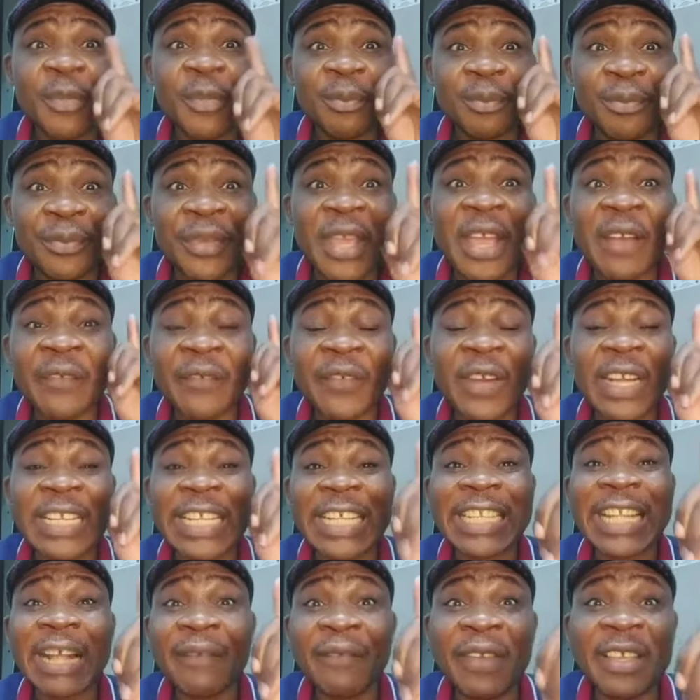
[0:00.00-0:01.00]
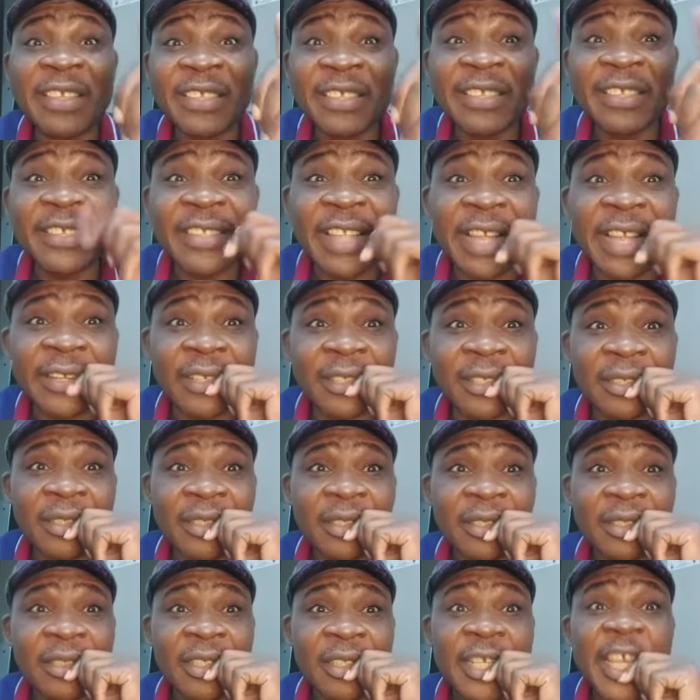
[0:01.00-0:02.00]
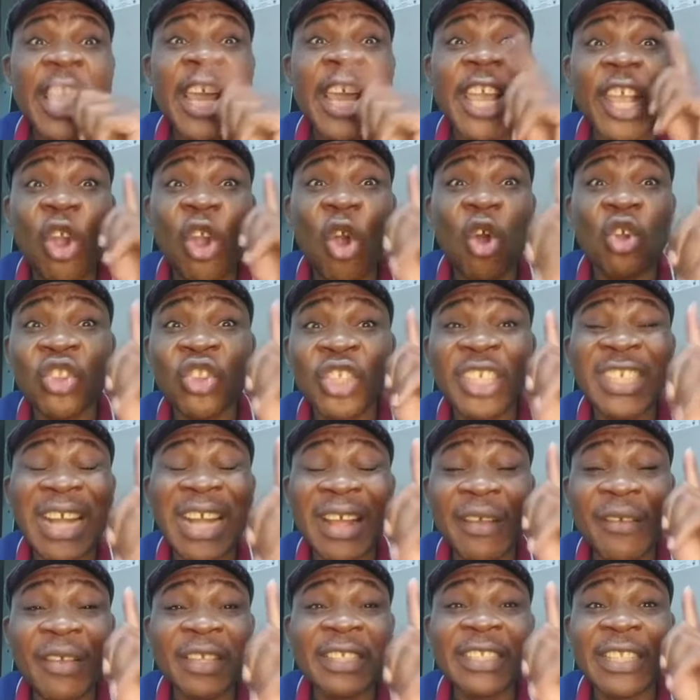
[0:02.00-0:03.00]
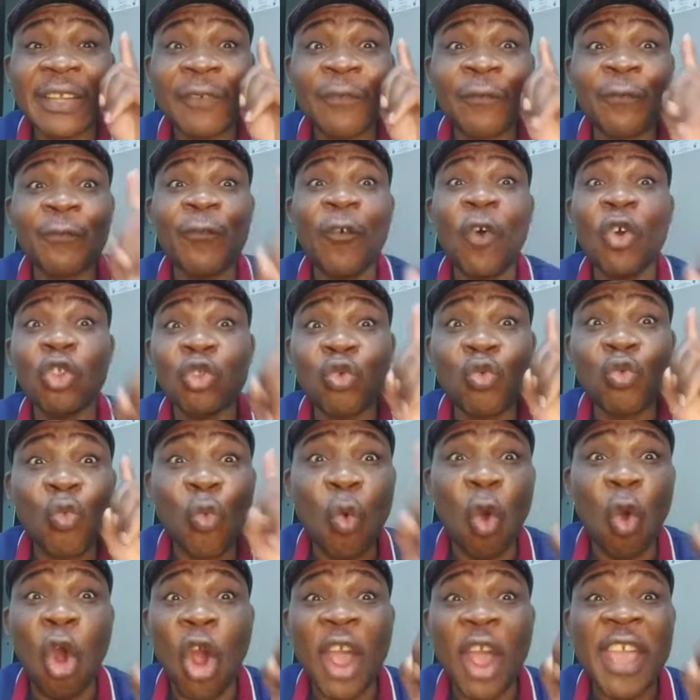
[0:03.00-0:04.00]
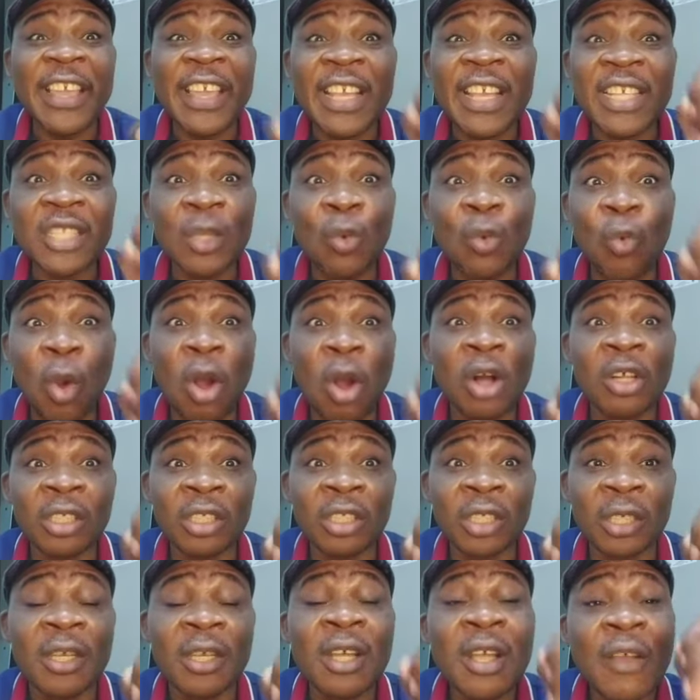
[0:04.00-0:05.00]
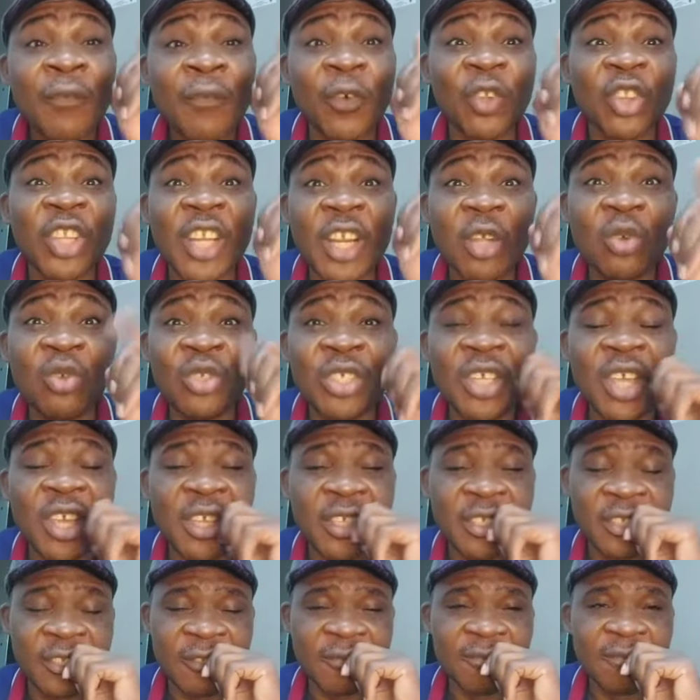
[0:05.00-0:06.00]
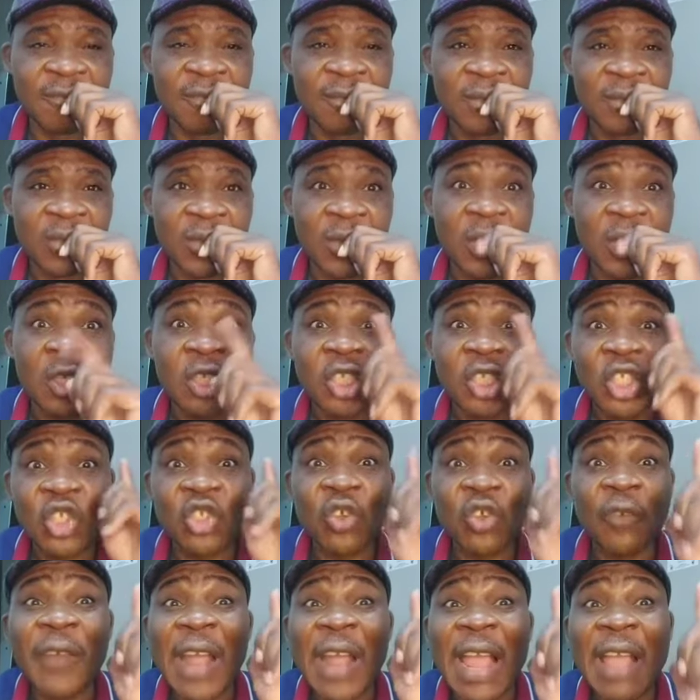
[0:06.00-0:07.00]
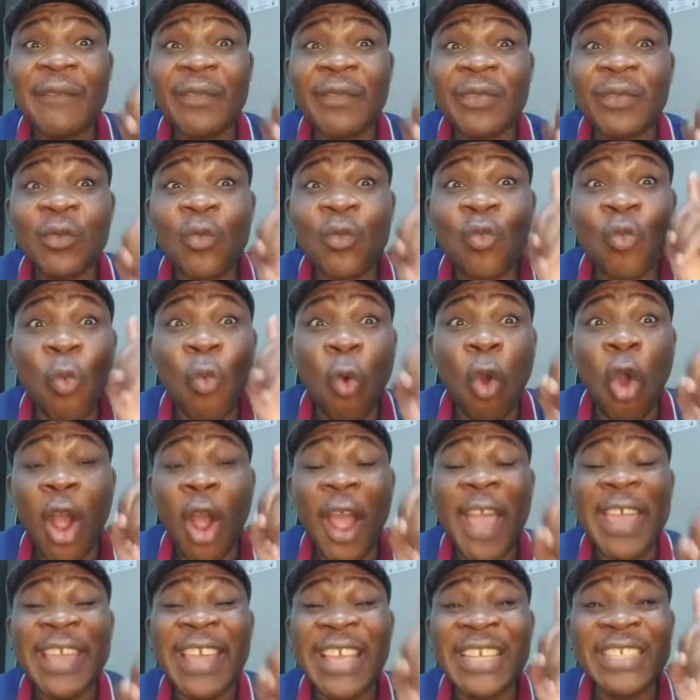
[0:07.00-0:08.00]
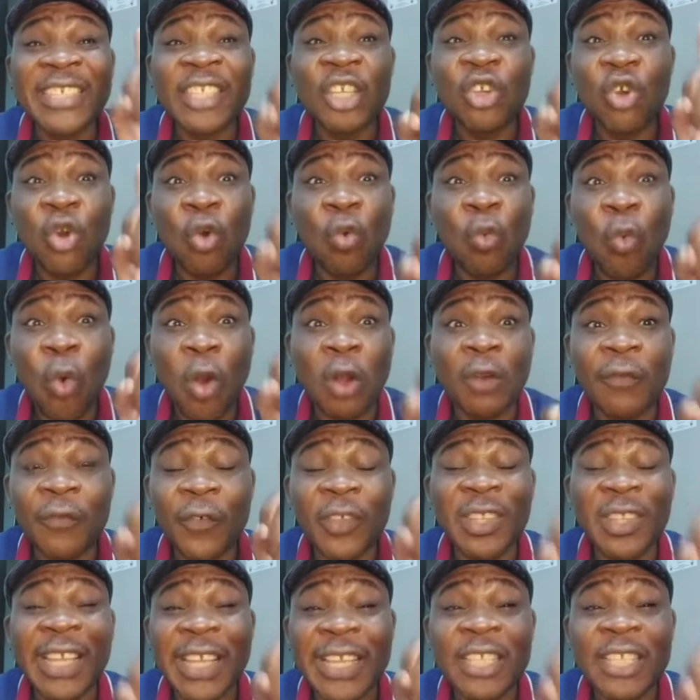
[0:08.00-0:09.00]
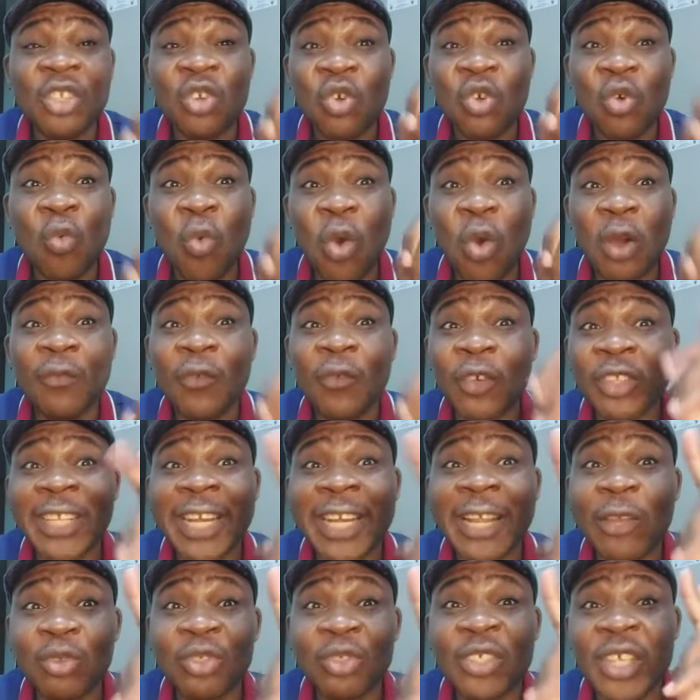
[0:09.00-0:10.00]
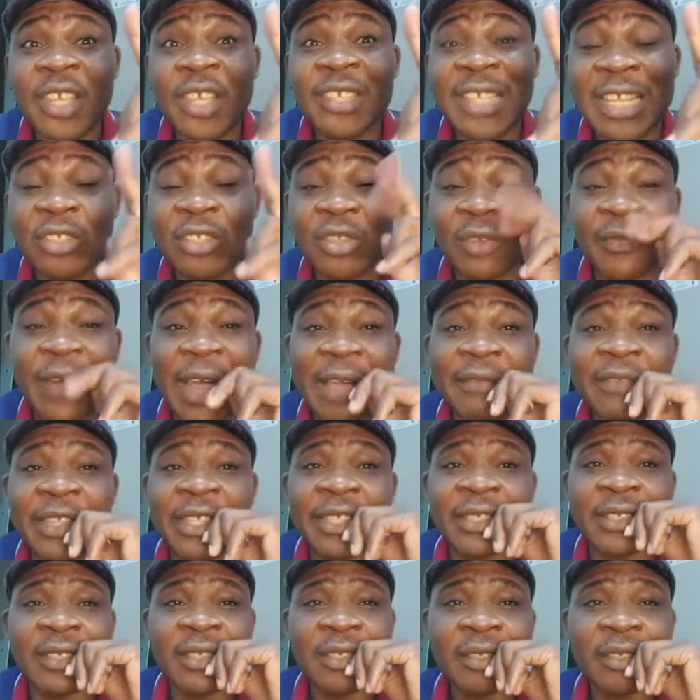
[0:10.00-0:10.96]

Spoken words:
Biafra that have existed, a country that have existed, fought war against the world for 3 good years, survived war against the whole world, fought against the whole world for 3 good years and survived it.